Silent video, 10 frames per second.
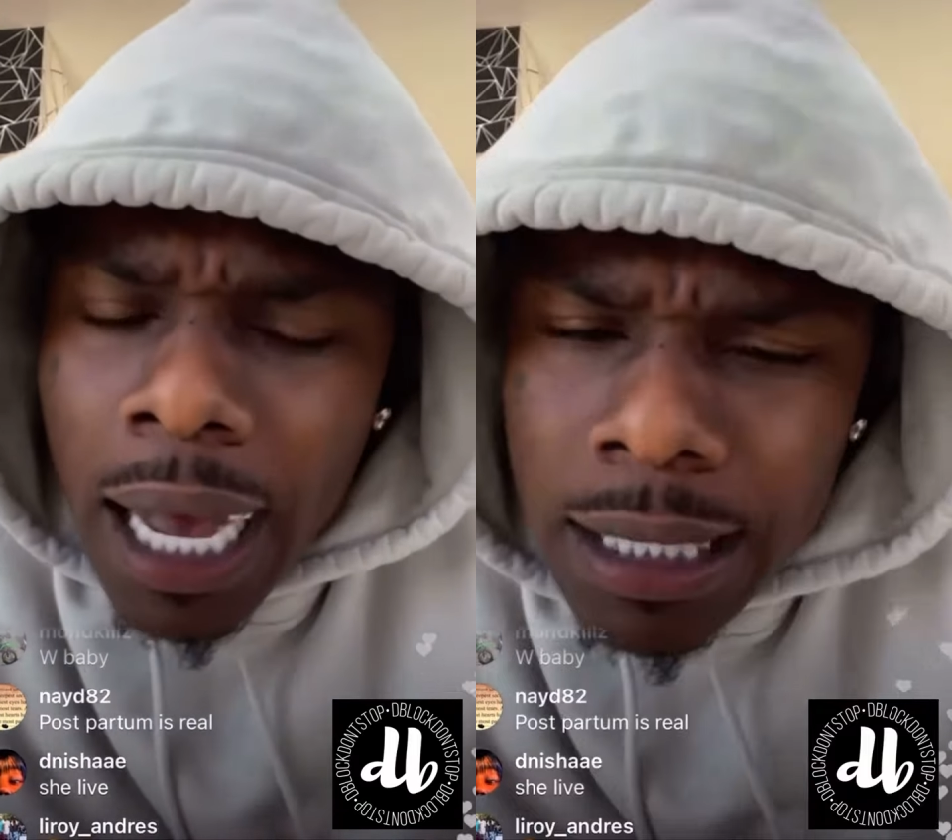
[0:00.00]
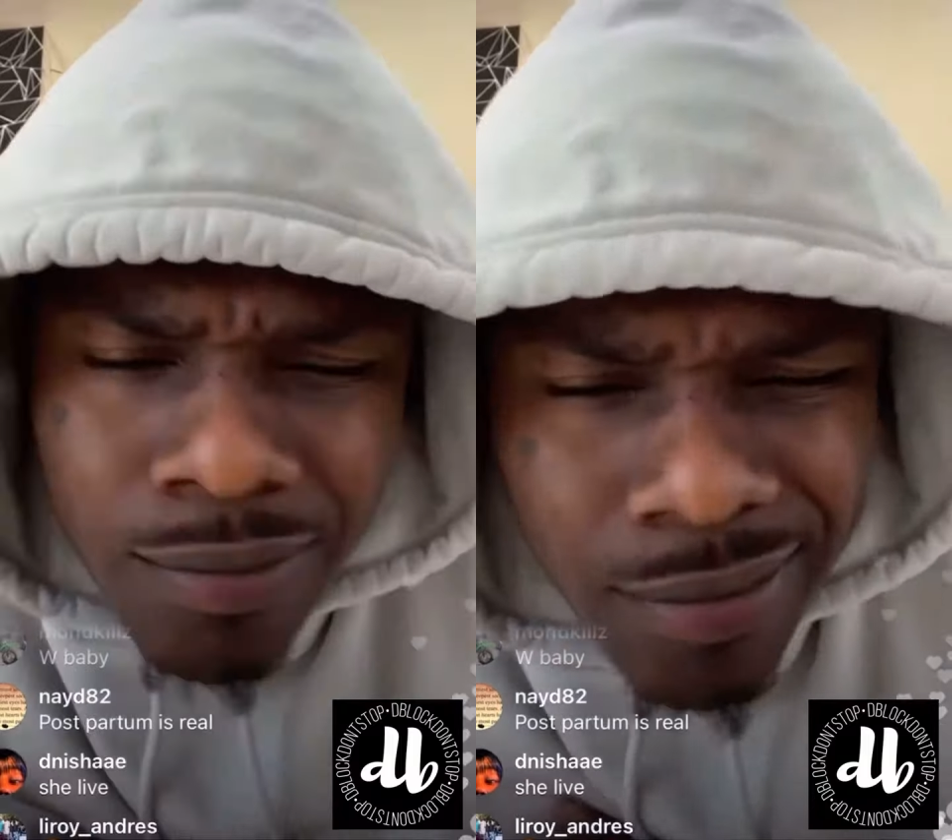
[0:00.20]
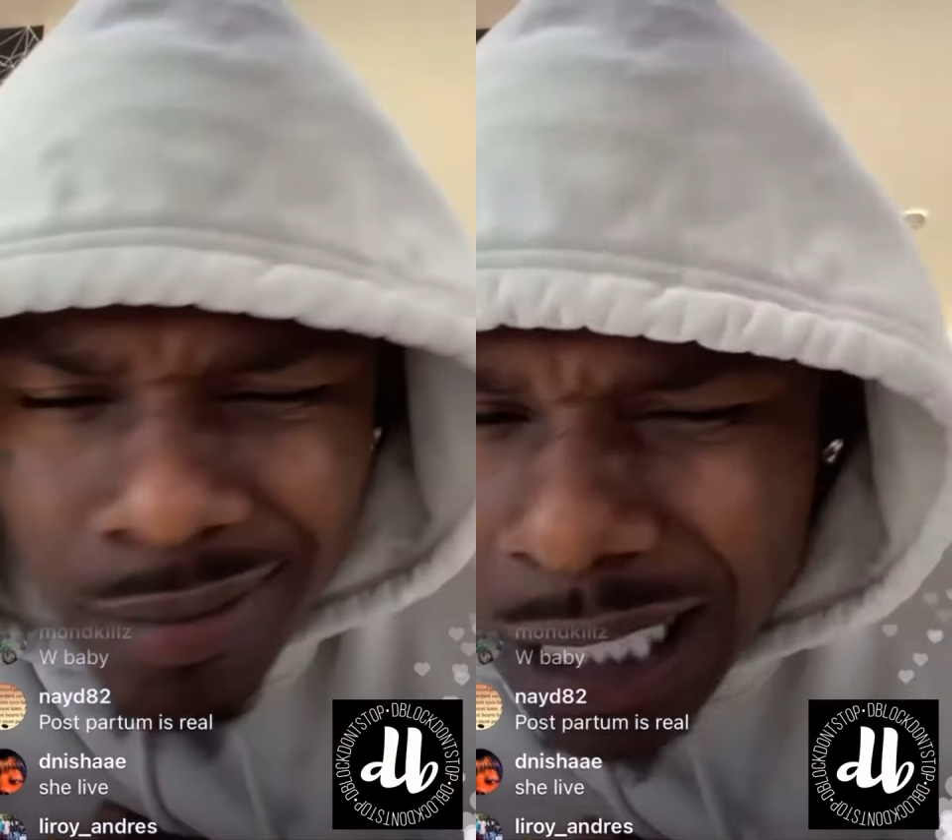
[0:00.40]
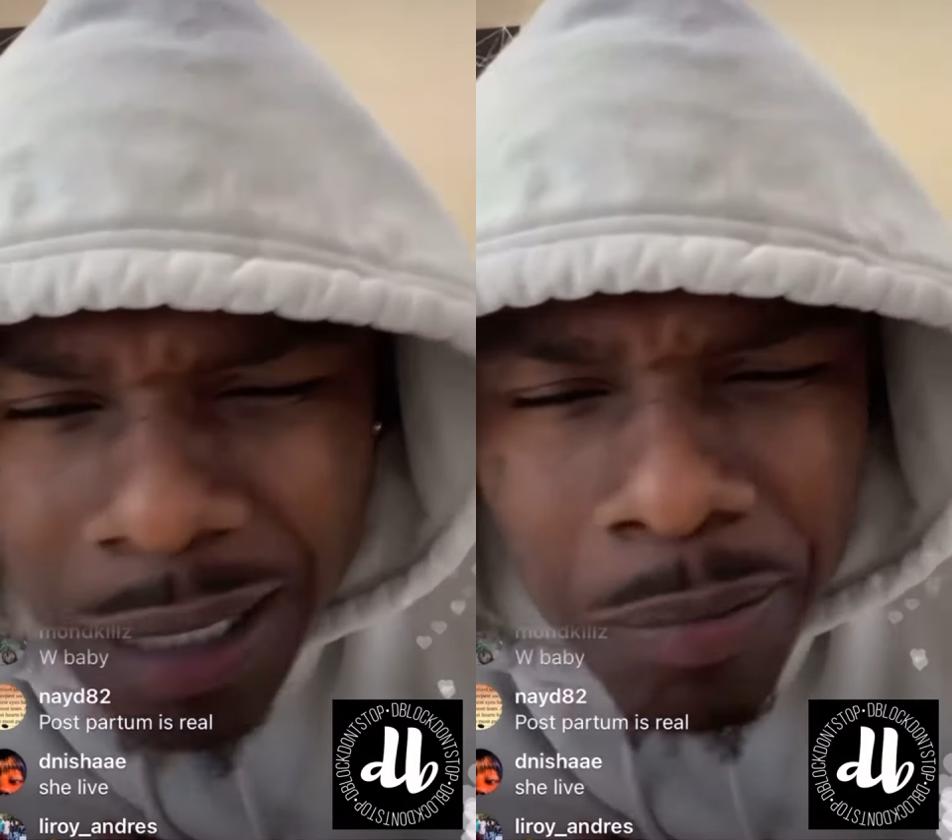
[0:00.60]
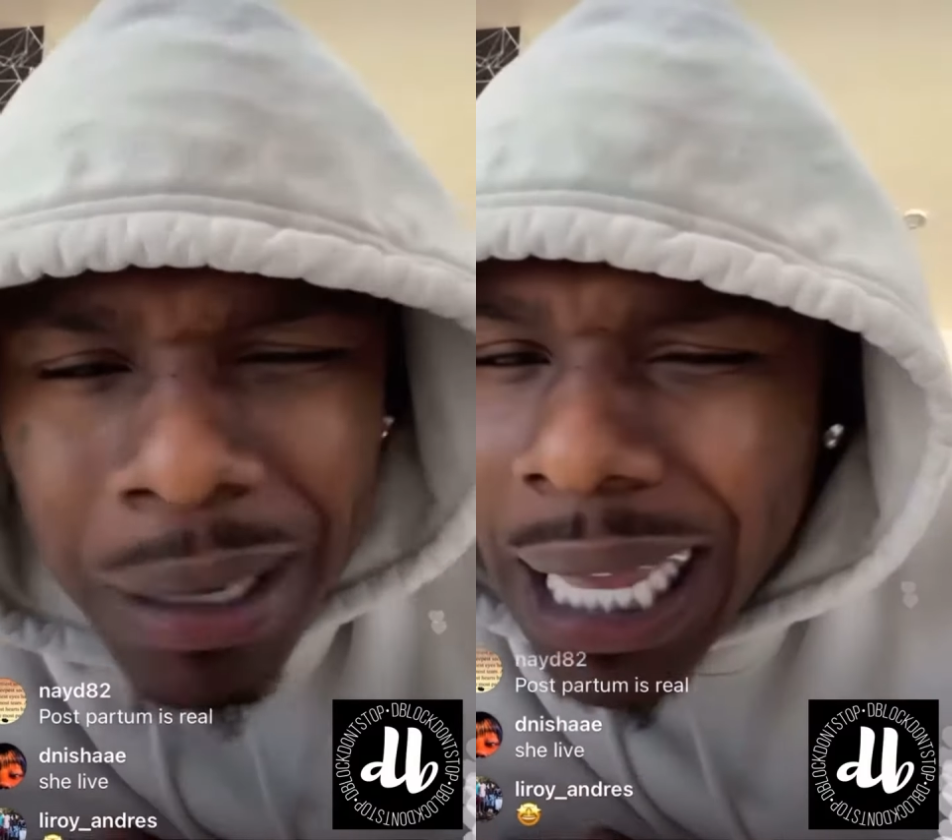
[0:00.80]
how
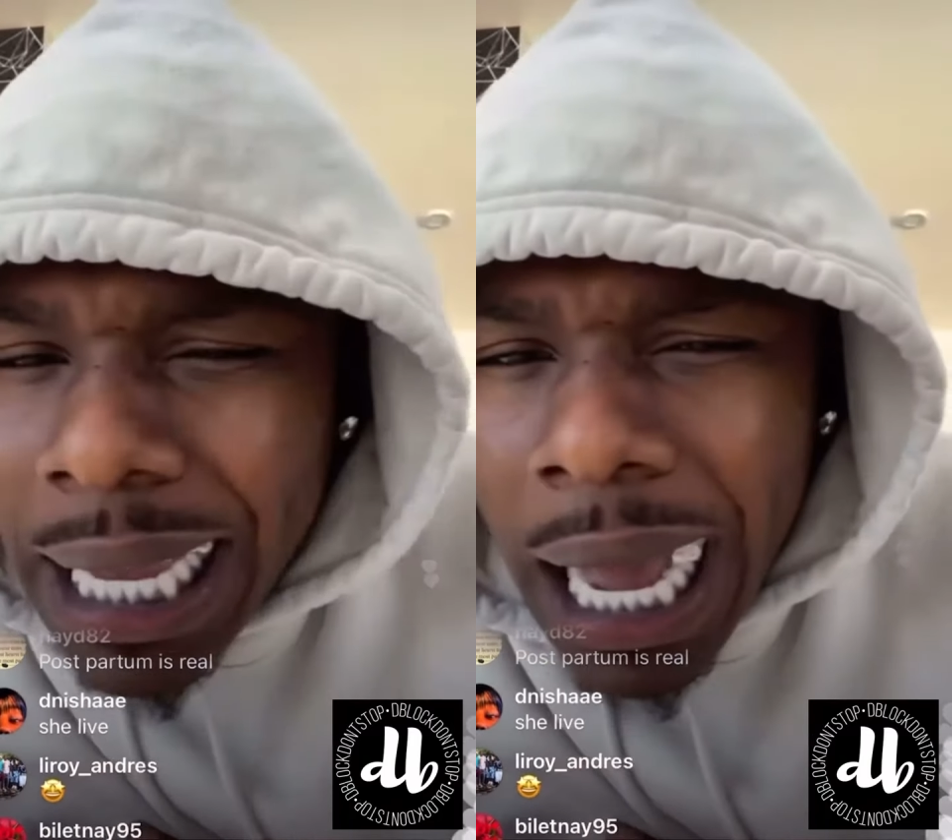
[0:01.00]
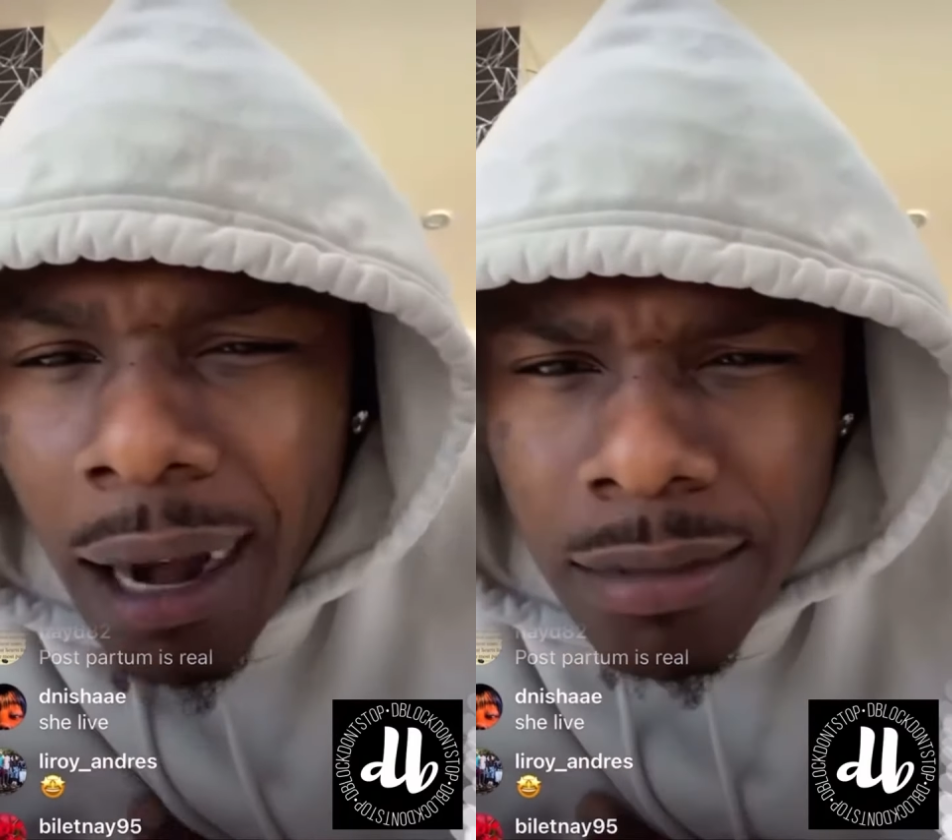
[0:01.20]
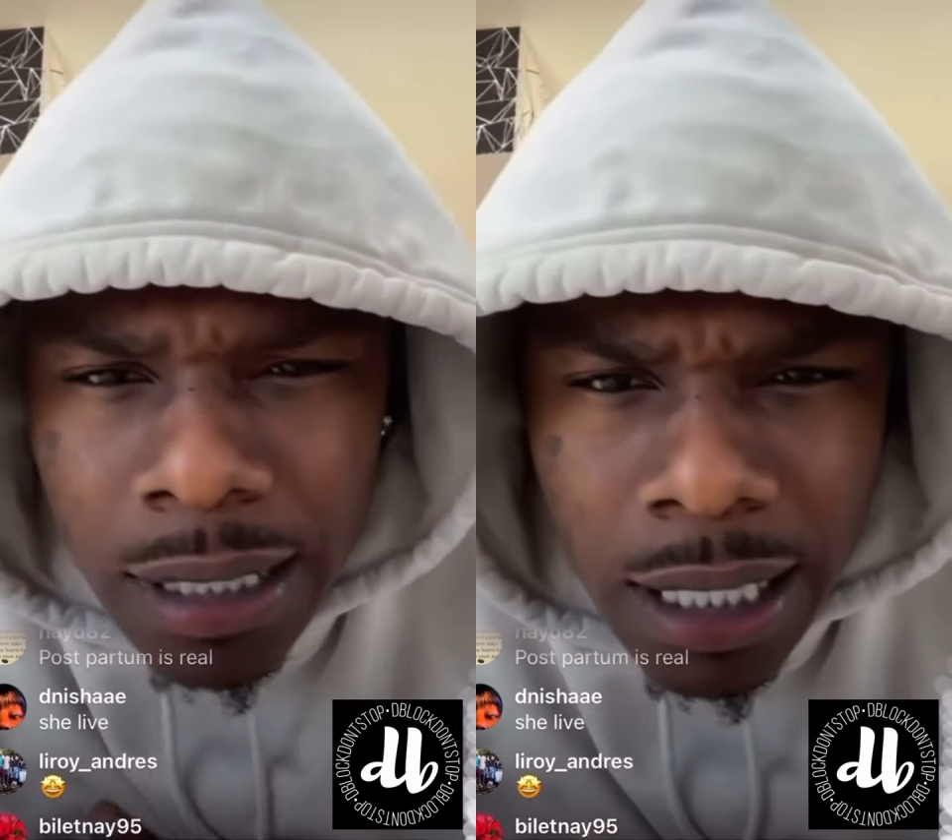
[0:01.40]
shit play out,